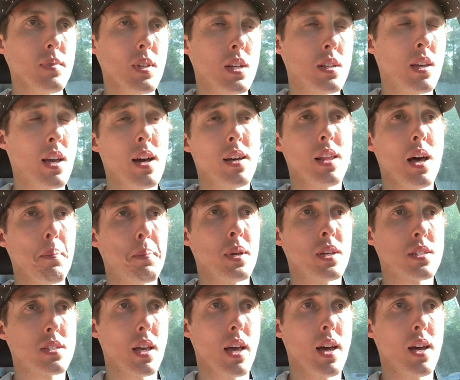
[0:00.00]
yeah, that
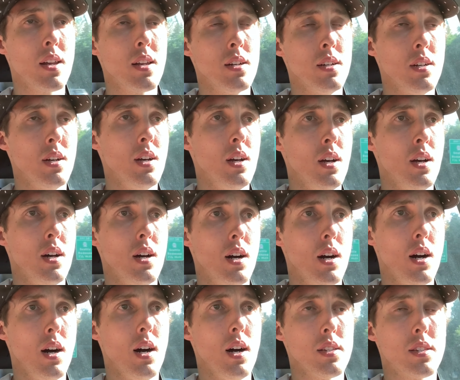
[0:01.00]
being said,
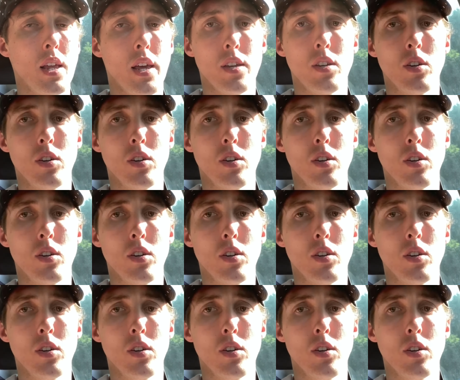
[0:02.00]
thank